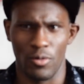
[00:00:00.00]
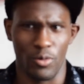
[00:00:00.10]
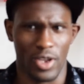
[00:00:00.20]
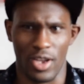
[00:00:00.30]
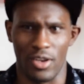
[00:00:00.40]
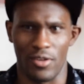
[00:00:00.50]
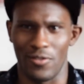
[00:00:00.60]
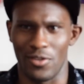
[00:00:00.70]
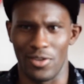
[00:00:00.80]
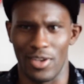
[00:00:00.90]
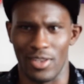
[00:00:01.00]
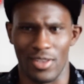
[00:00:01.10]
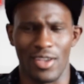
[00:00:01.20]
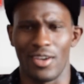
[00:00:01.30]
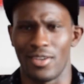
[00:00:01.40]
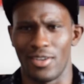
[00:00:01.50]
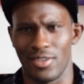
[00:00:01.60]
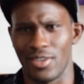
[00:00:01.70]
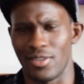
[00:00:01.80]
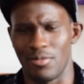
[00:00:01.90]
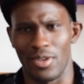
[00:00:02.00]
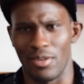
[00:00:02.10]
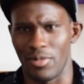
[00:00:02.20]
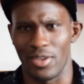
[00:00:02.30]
we kind of knew that, no, this has been,